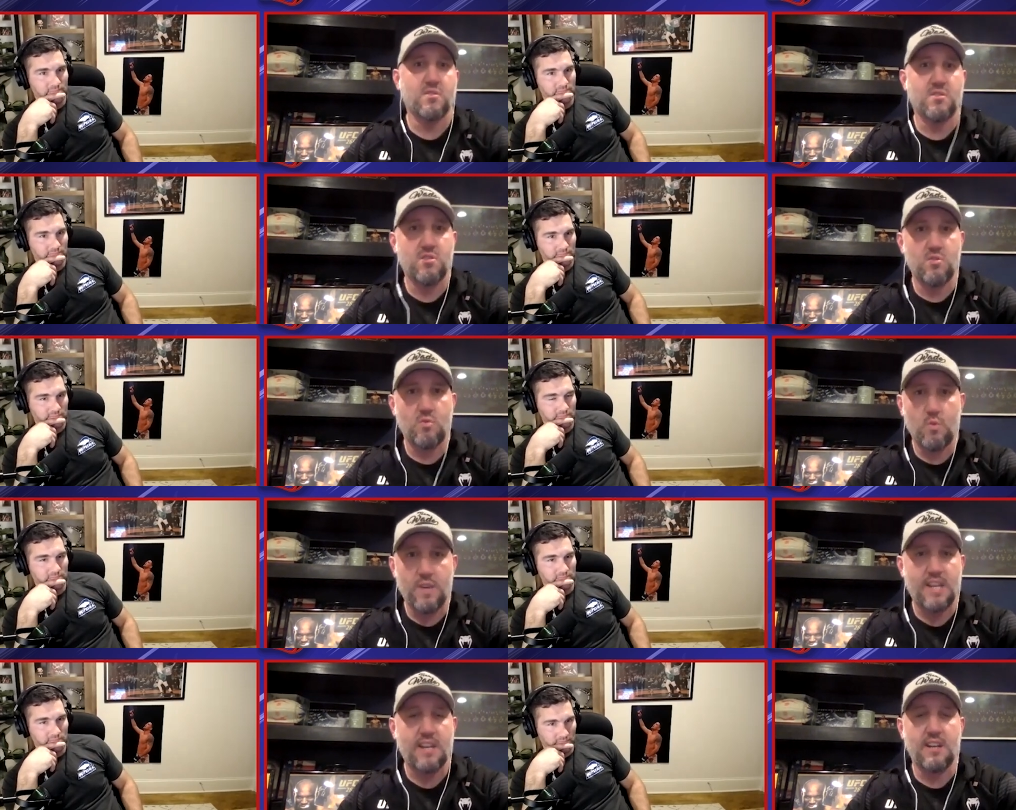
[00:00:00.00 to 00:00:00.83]
Speaker 1: is too
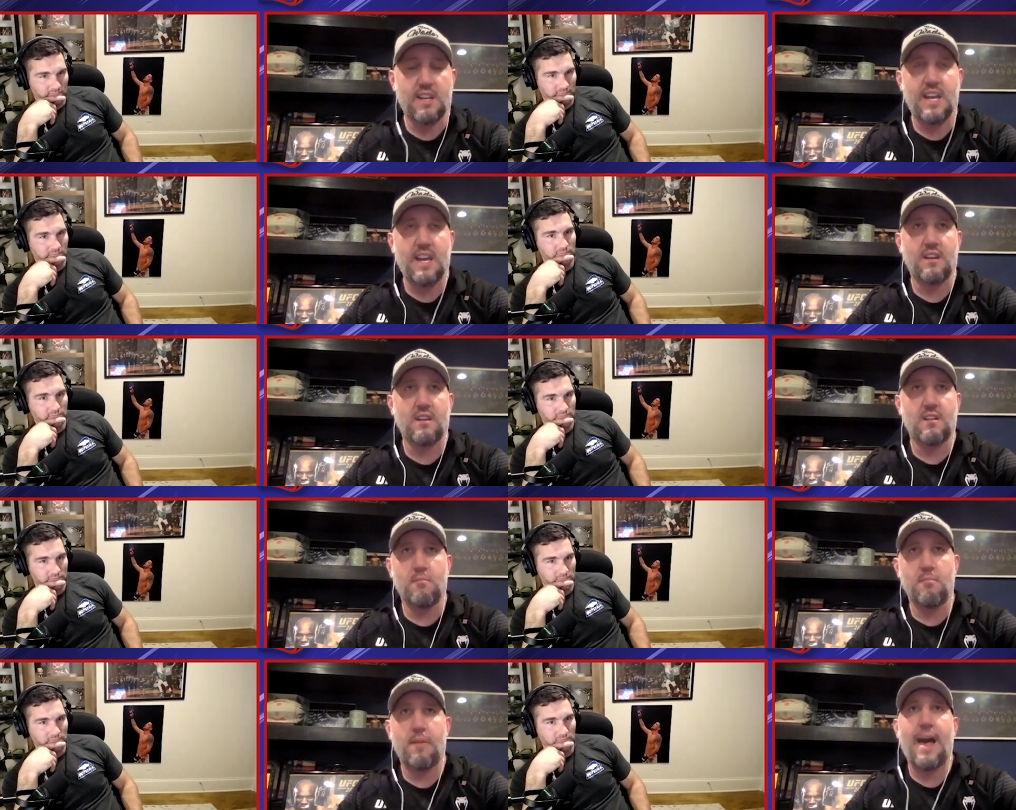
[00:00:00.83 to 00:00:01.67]
weak and it can't
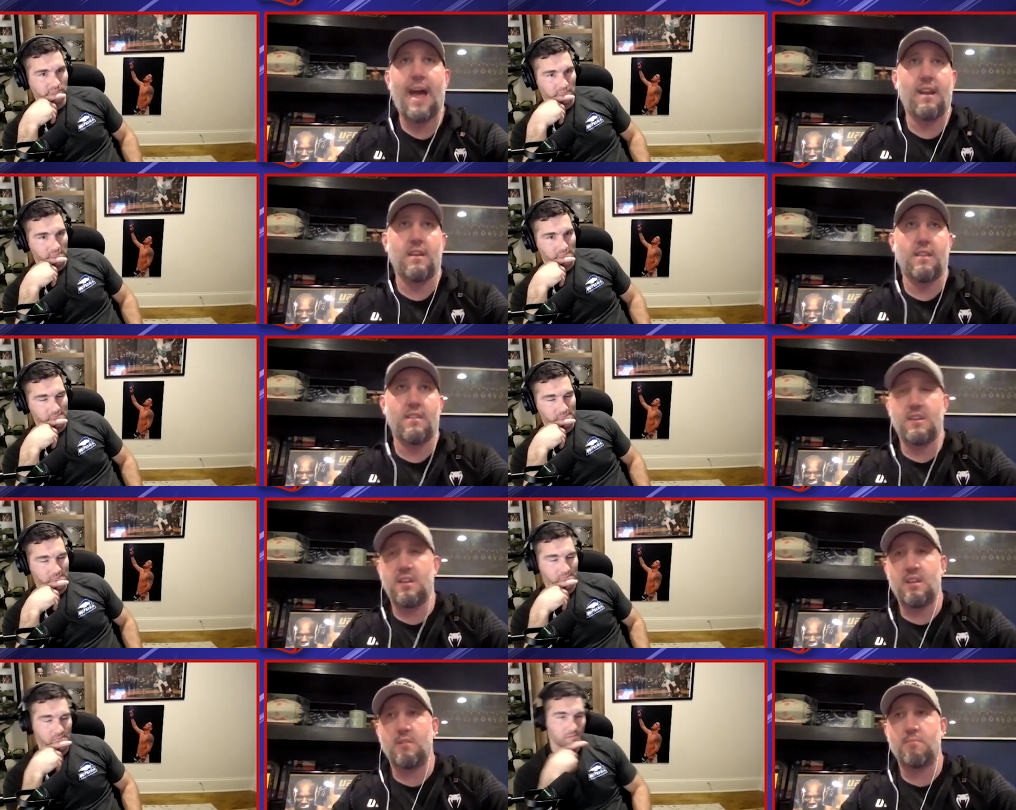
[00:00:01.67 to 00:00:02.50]
combat
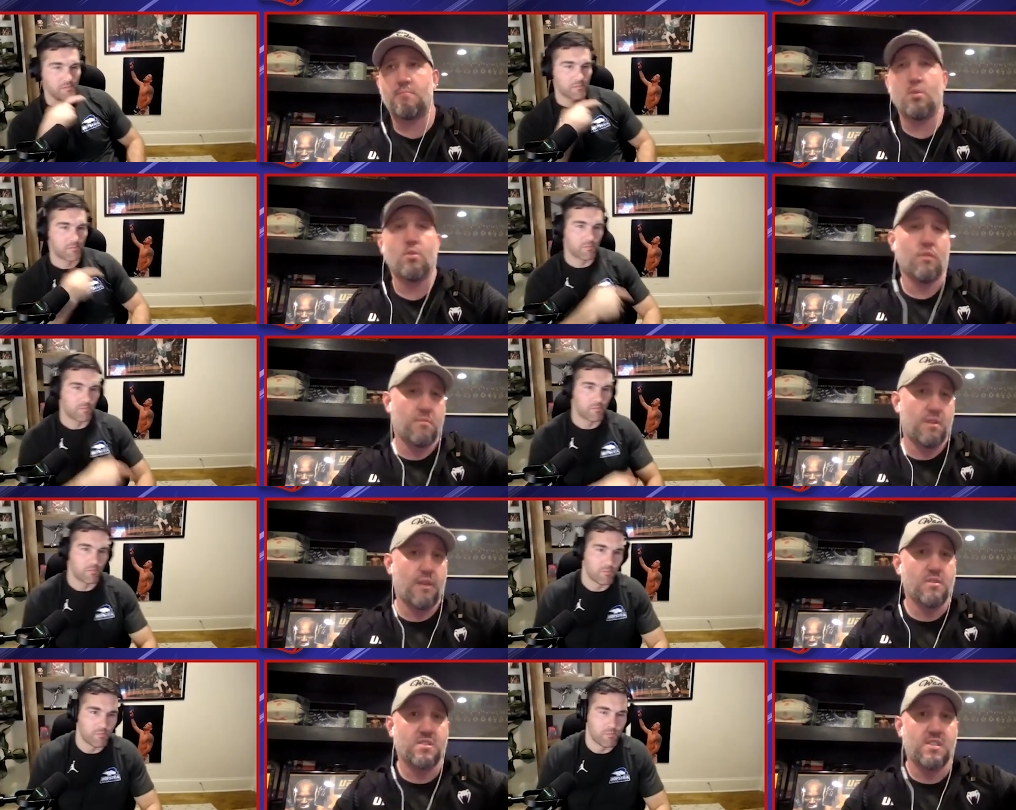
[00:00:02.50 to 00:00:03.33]
the pull from the
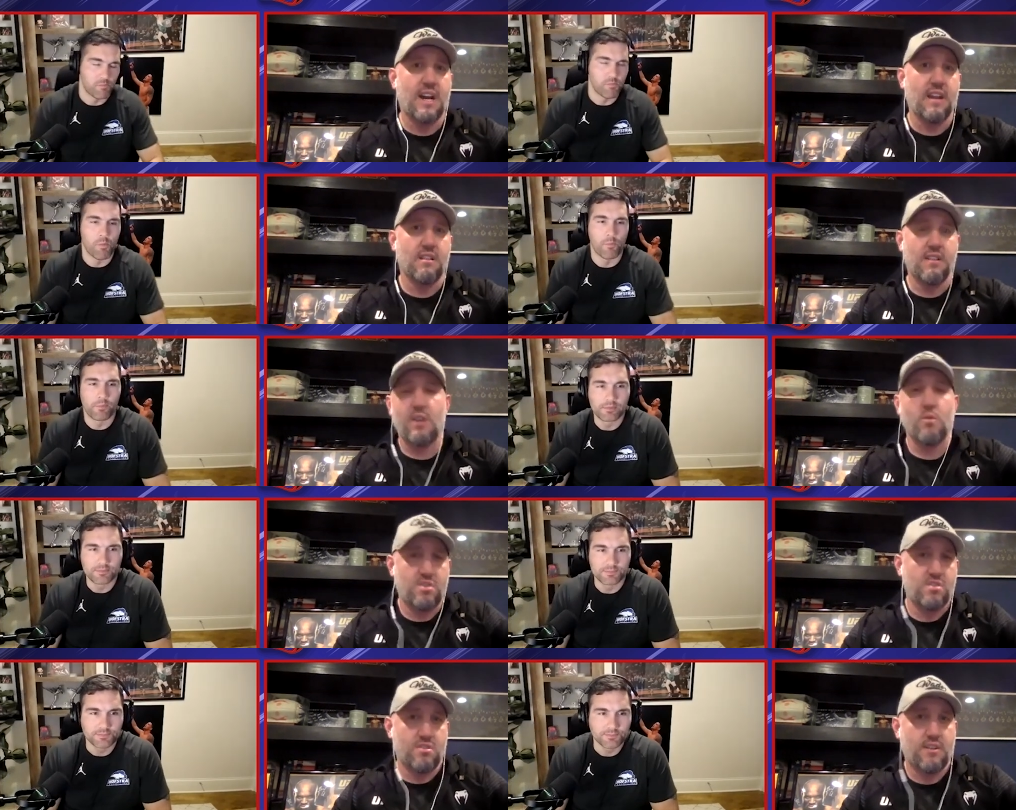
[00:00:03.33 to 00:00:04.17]
other side of the leg,
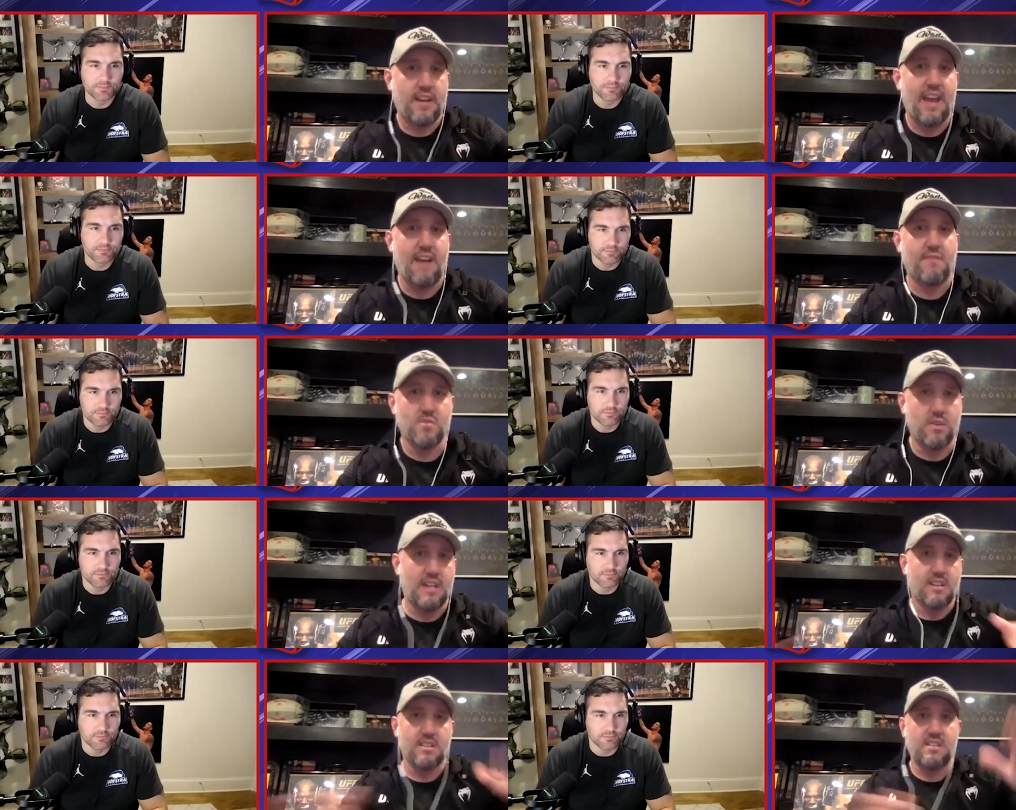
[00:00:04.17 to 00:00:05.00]
which is your calf. So
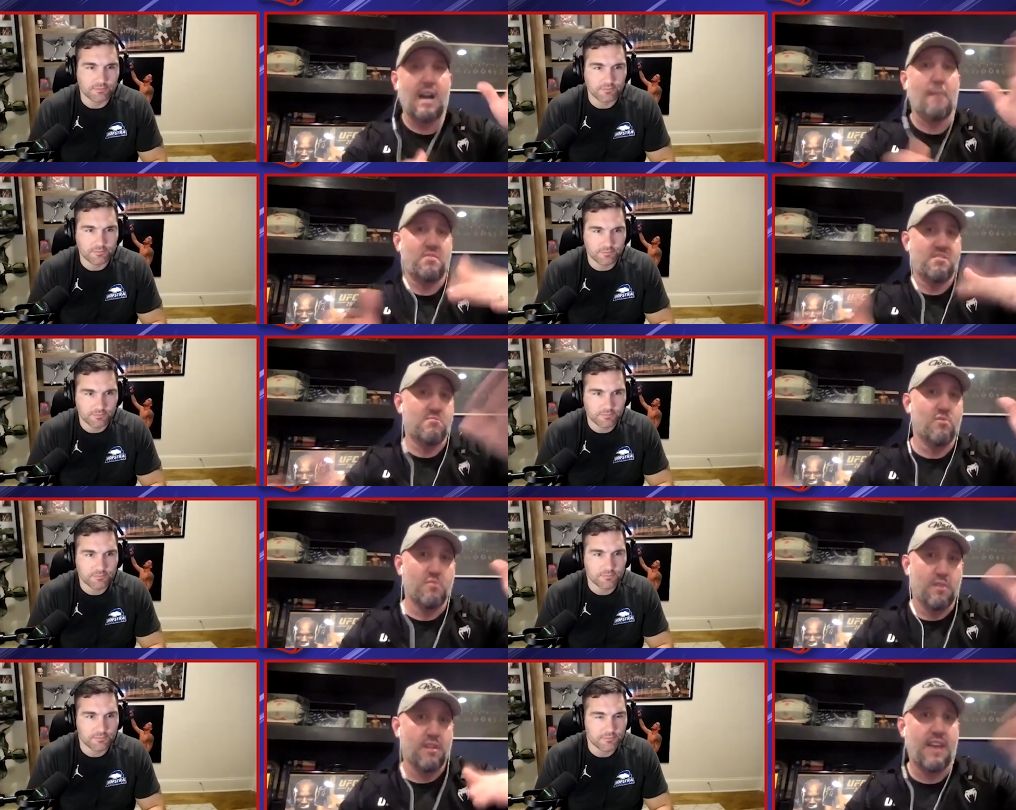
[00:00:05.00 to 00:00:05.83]
it, it does the opposite
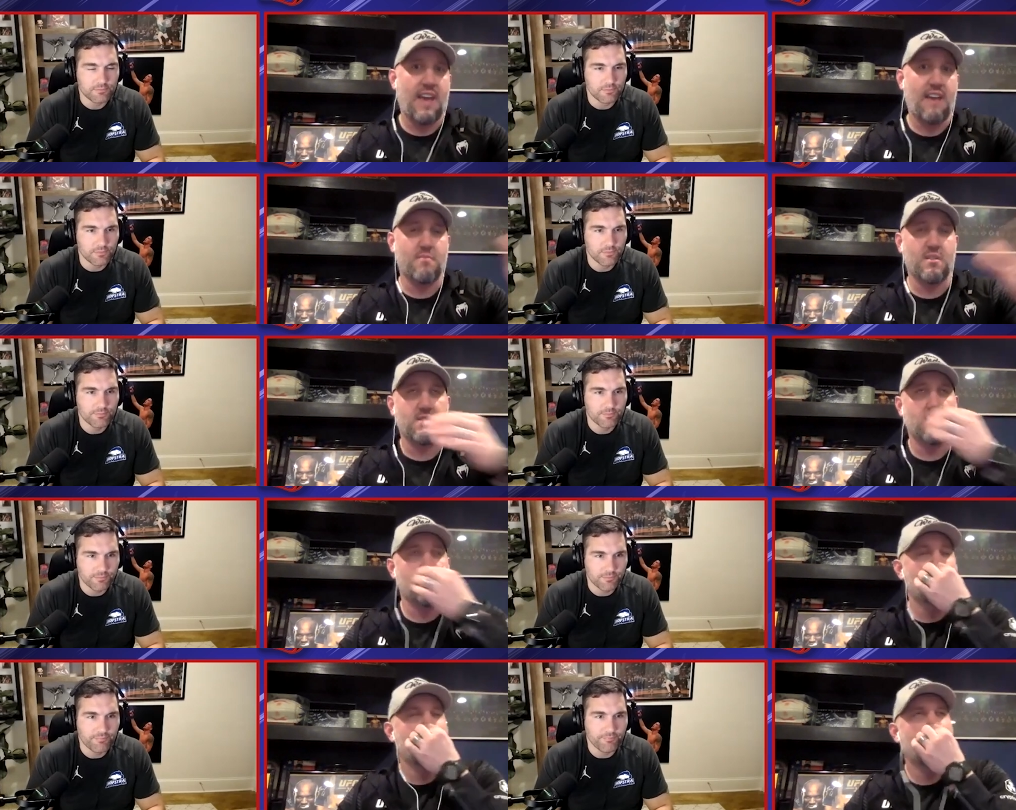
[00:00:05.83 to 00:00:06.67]
movement of the calf muscle.
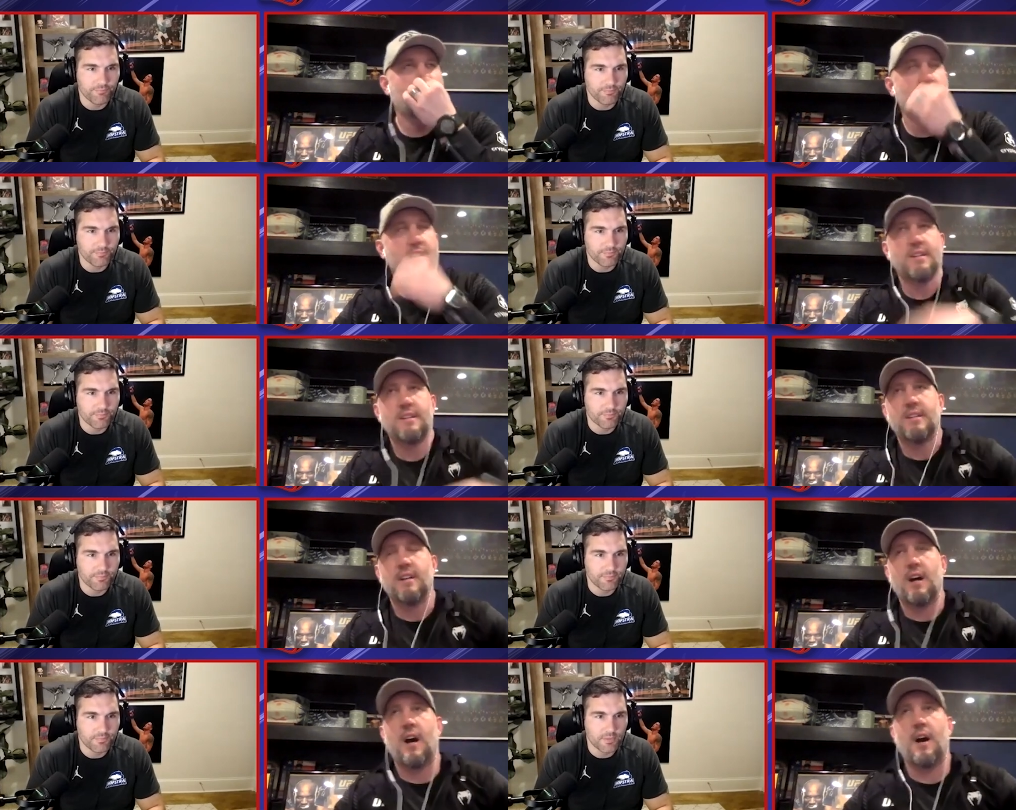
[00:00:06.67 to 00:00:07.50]

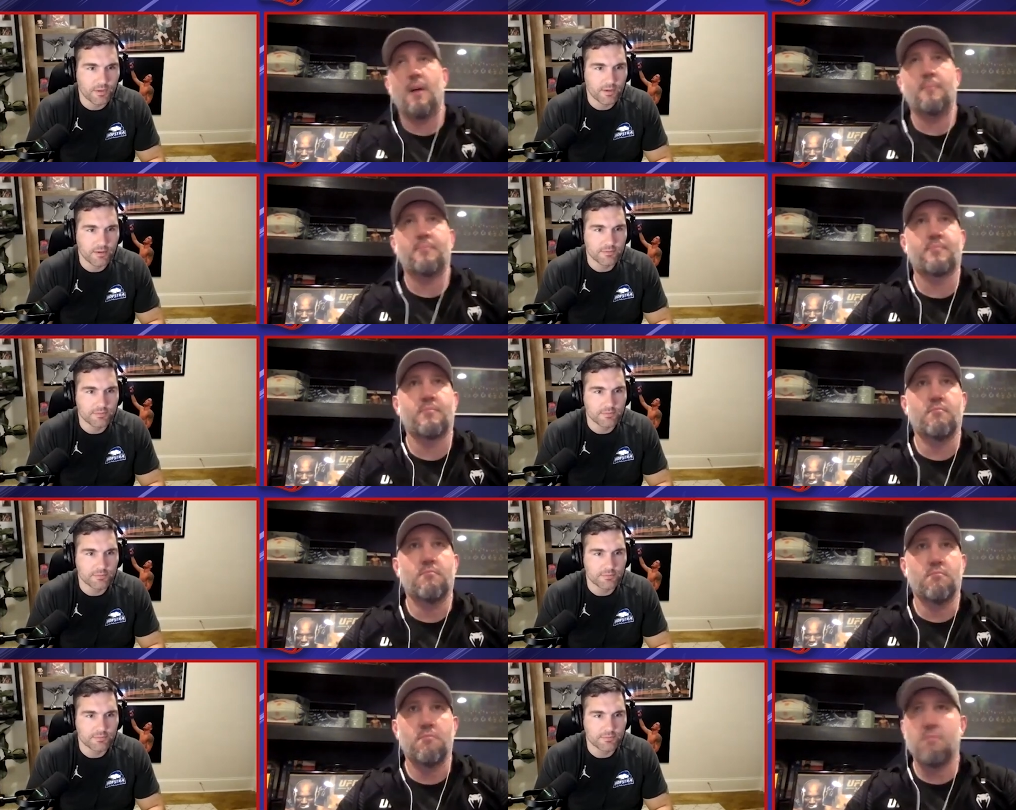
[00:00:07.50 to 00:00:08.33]
Um,
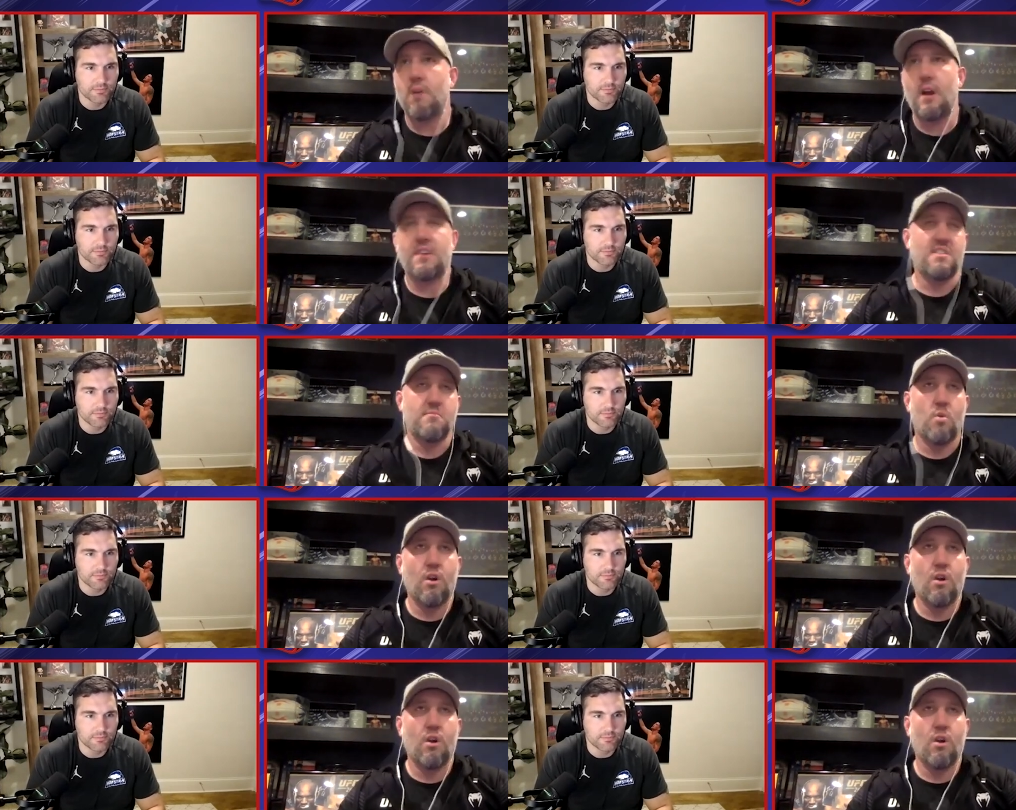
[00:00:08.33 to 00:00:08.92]
I'd say more